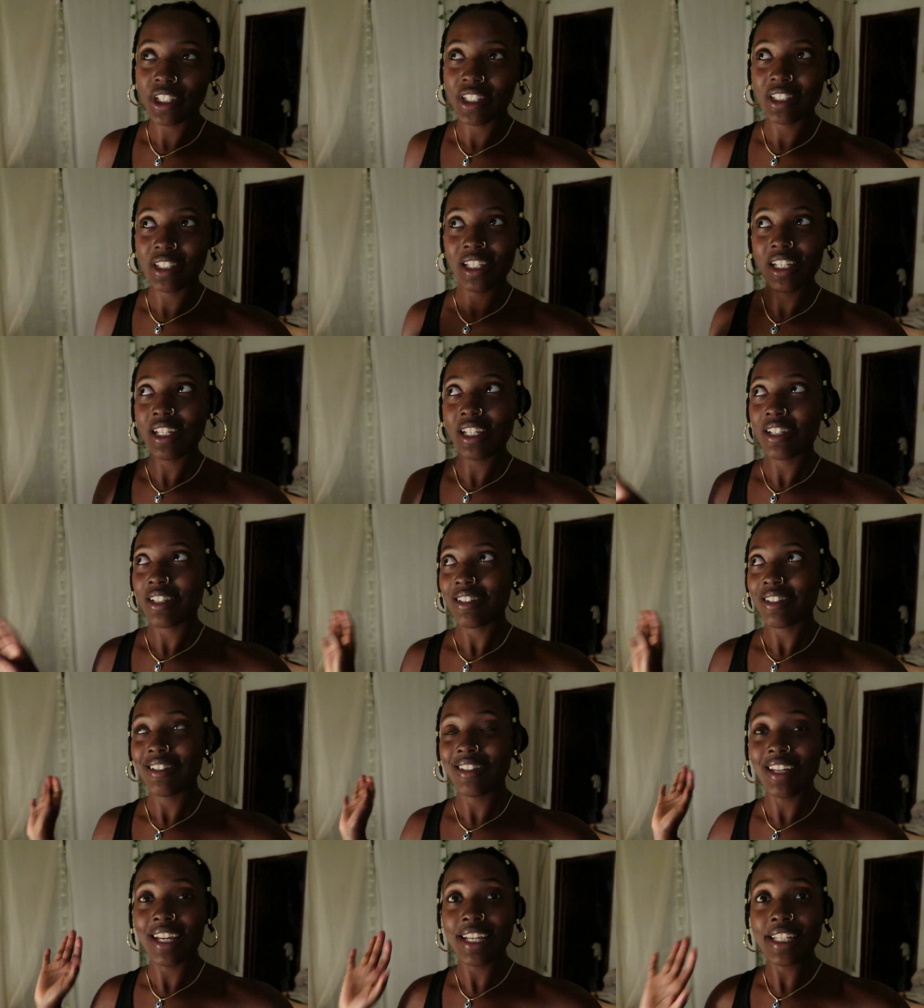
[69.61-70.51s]
It's like
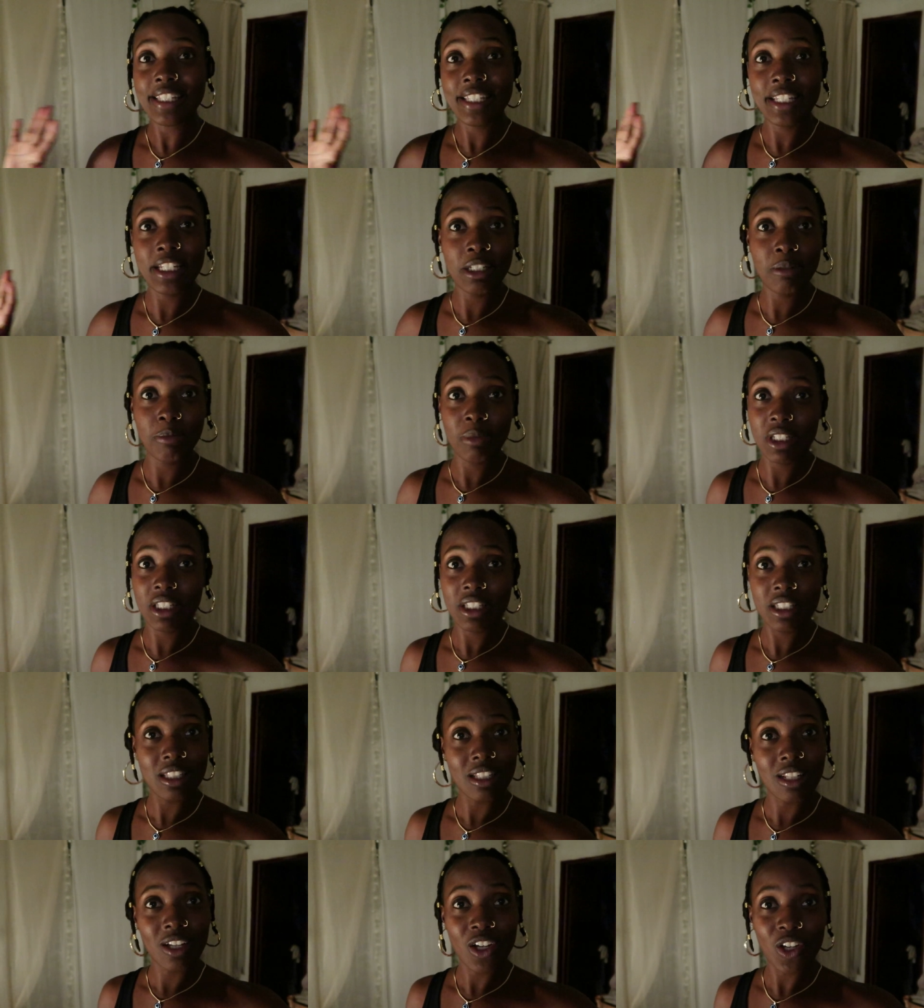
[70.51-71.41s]
19
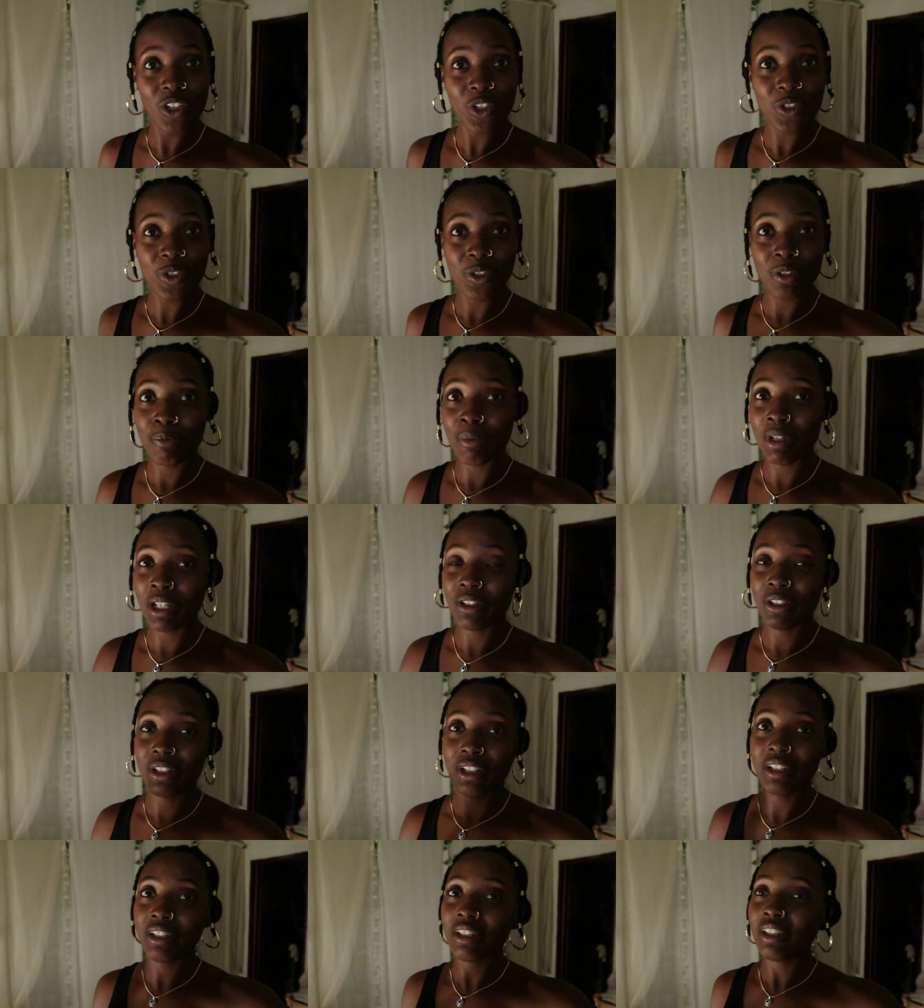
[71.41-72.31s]
minutes long, so I'm not
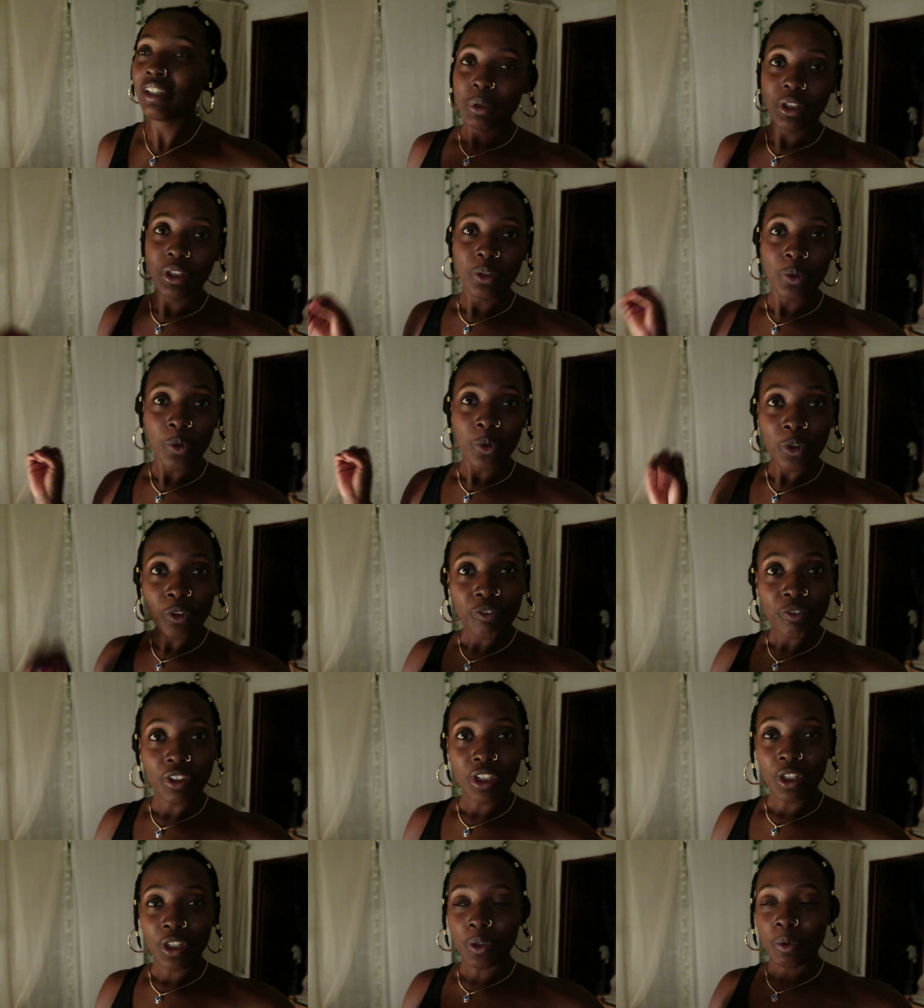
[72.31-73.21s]
gonna put the whole
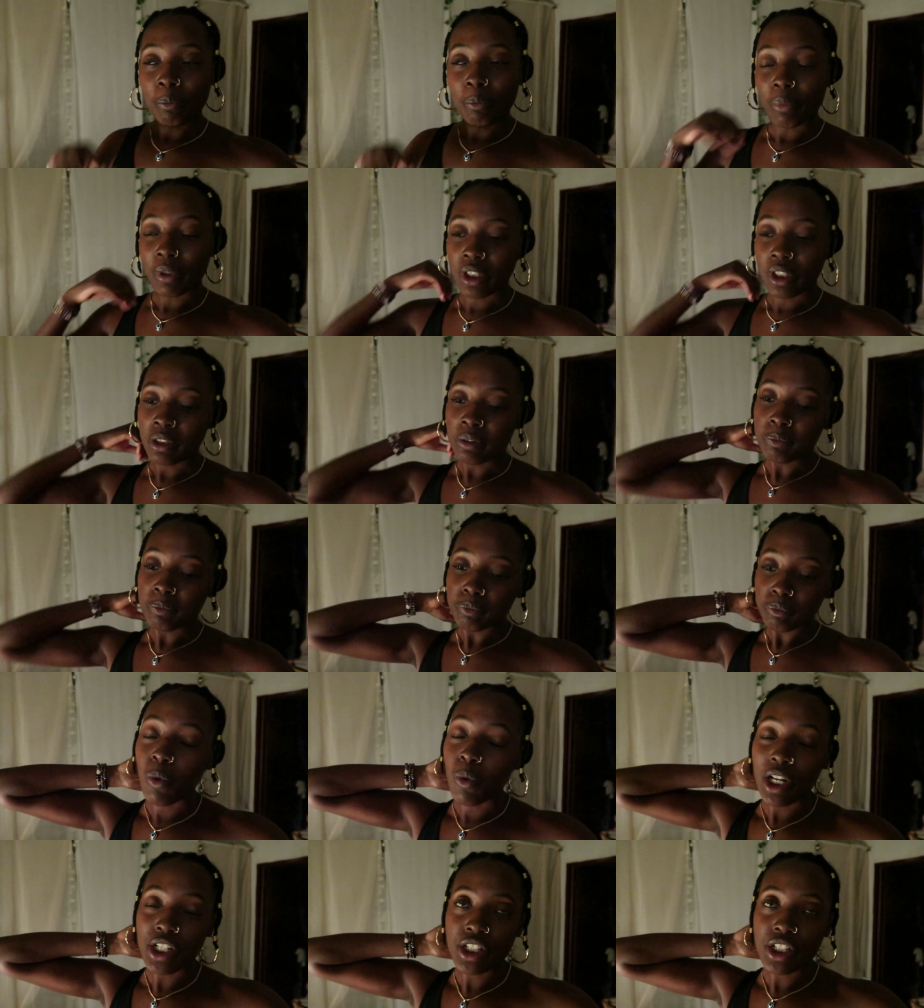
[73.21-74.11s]
video, but
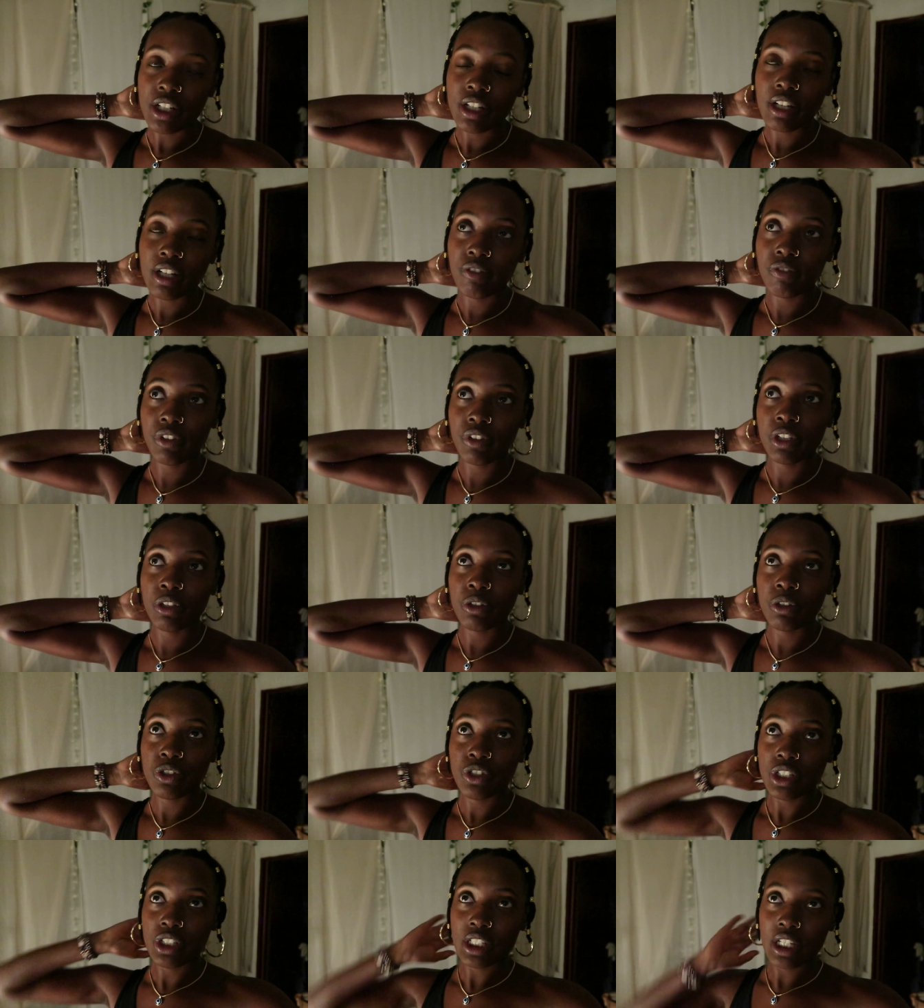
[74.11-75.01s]
watching that
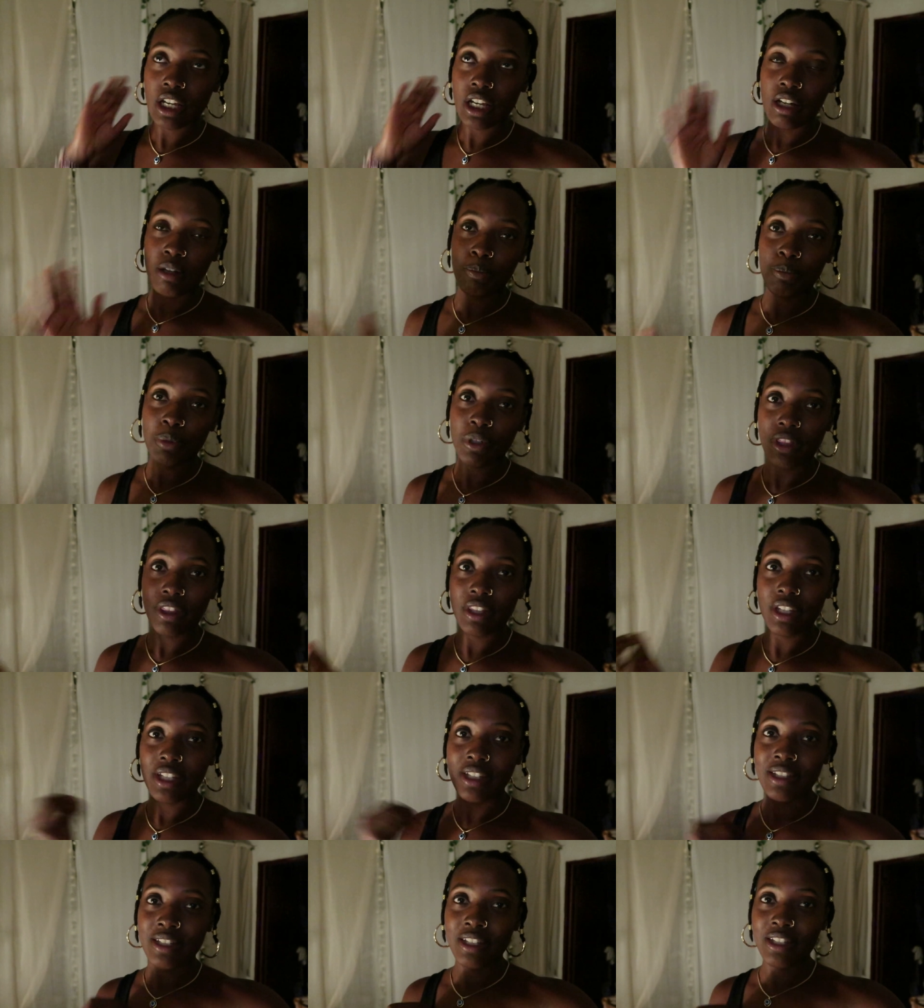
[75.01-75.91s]
video just kind of put
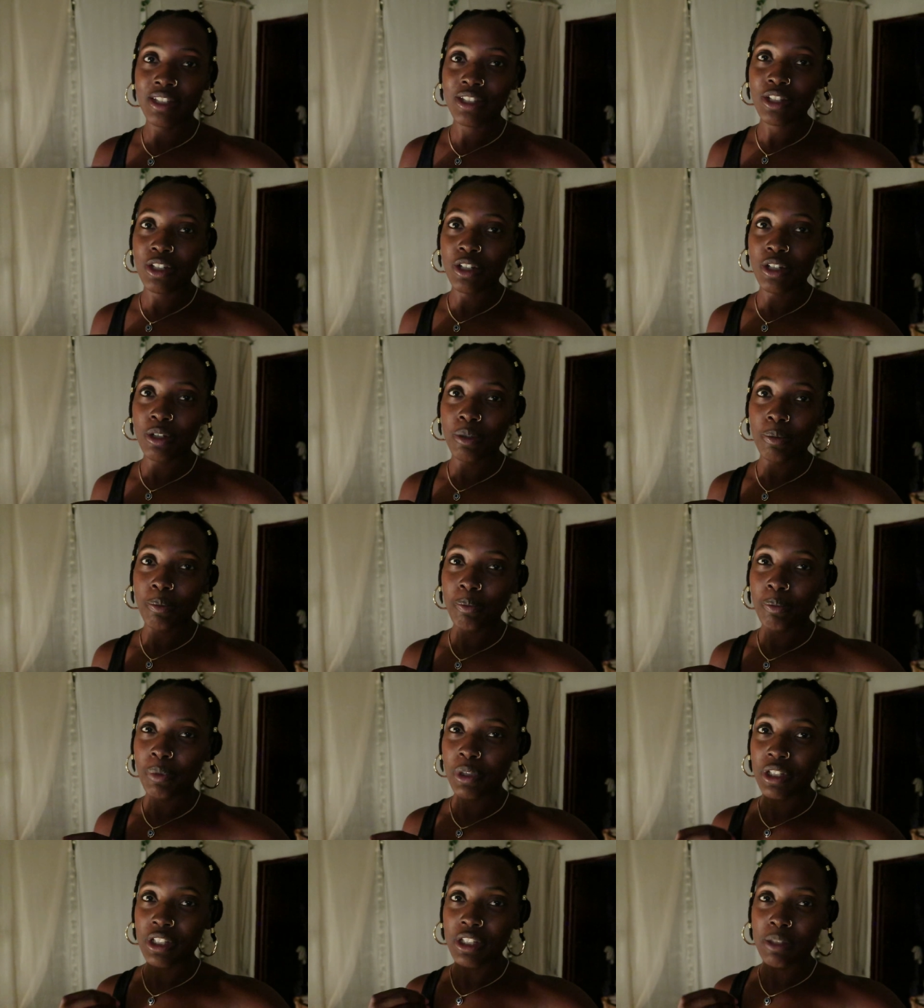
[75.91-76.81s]
things into
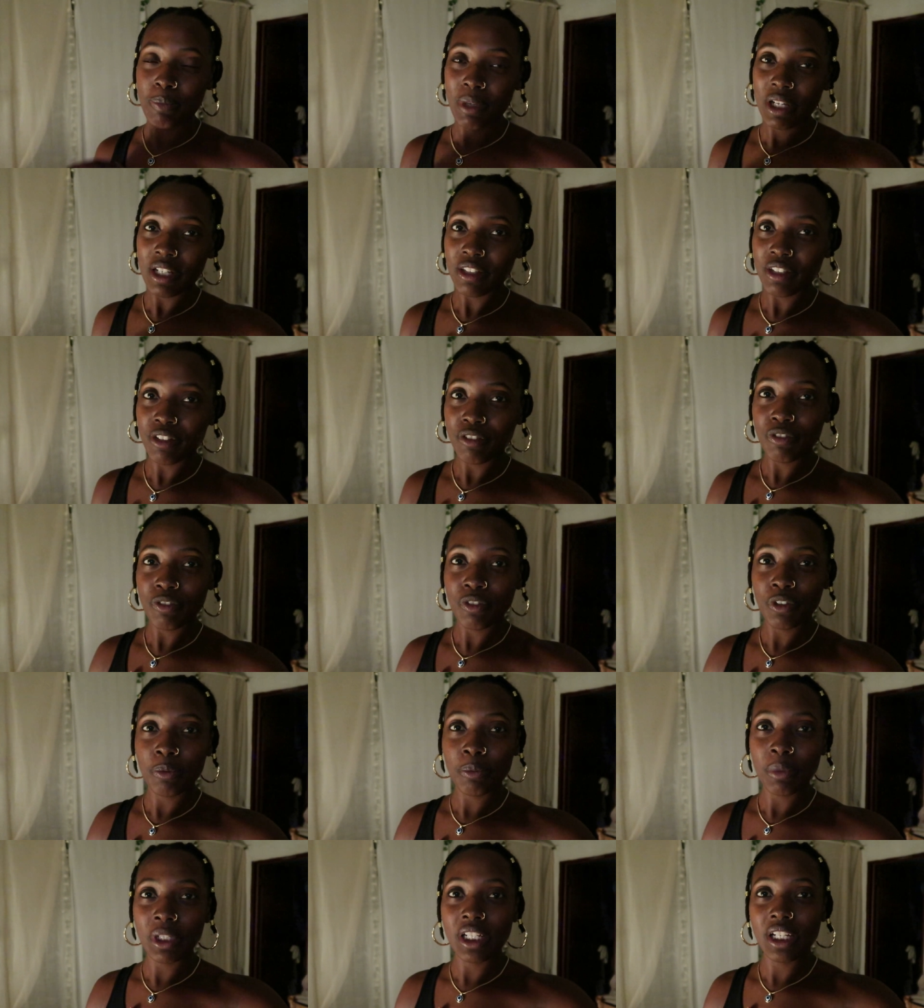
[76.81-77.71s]
perspective
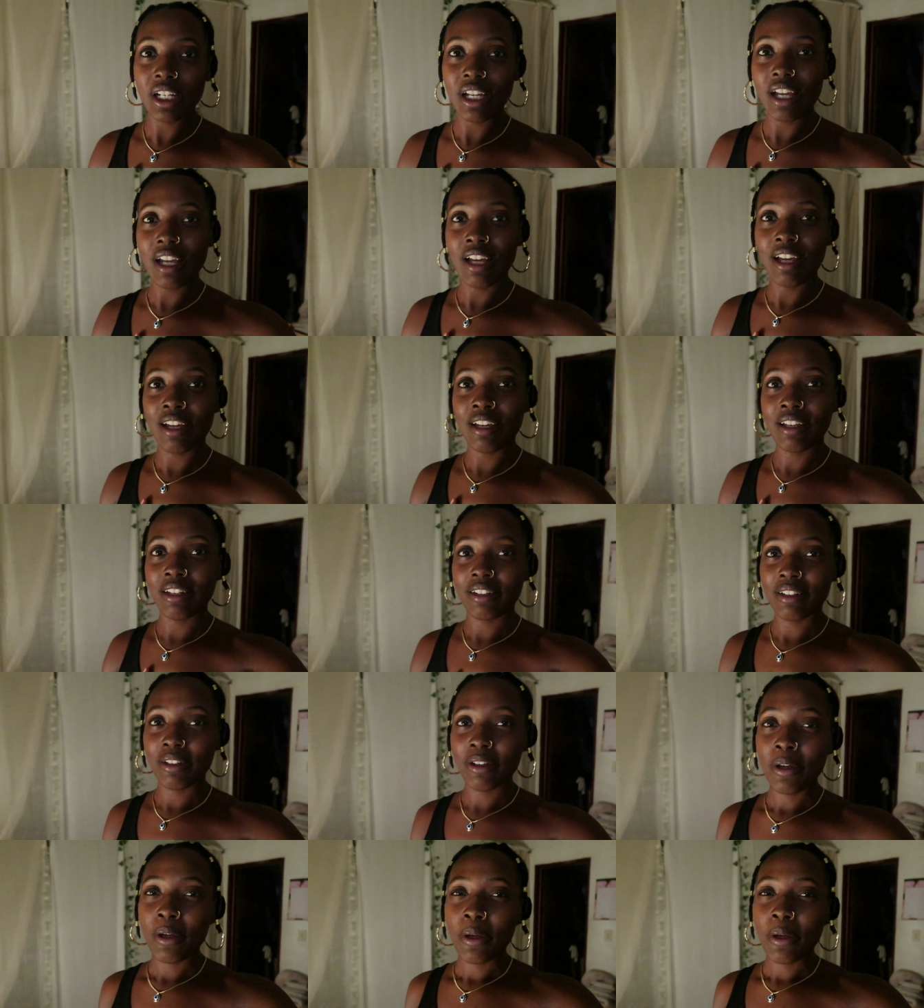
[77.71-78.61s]
for me and